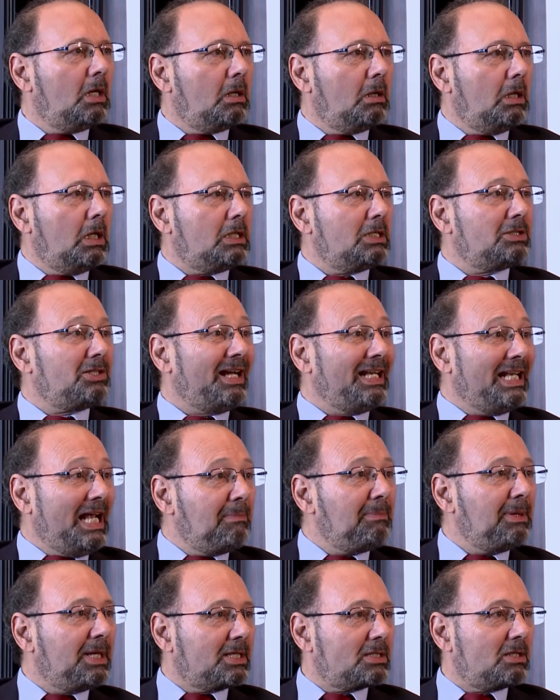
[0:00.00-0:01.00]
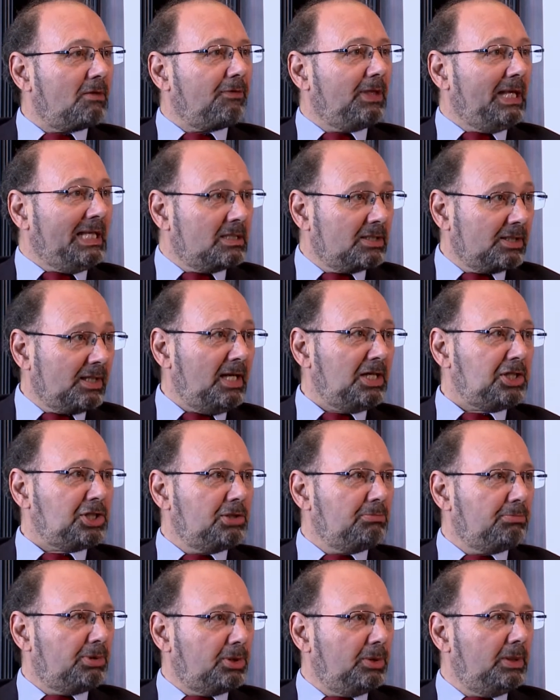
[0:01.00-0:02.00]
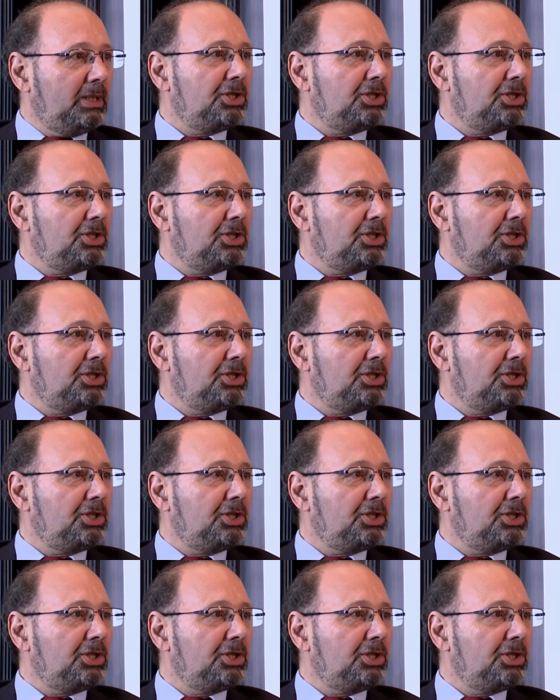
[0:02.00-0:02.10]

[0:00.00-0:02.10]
uh, the dynamics of the interaction between